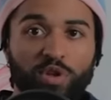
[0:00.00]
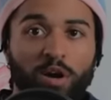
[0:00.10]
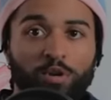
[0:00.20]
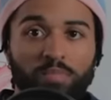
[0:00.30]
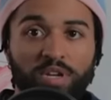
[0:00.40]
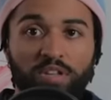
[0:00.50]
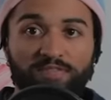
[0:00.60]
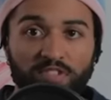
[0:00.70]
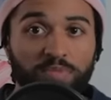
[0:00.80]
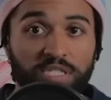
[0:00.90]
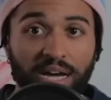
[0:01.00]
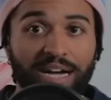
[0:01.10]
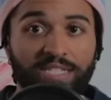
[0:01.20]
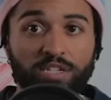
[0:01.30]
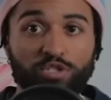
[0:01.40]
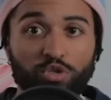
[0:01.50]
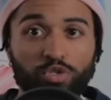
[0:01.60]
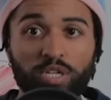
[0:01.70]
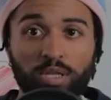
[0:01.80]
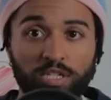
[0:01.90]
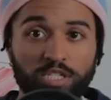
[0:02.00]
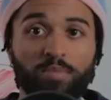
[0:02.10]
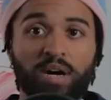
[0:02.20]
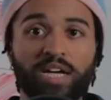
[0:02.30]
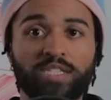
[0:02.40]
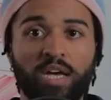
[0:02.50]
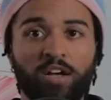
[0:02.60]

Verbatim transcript: Dr. Mindy flips sides and is used to legitimize